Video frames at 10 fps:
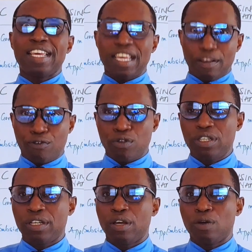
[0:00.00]

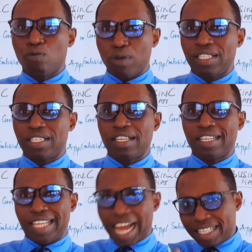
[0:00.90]
even with
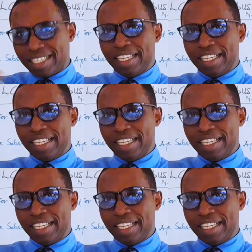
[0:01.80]
that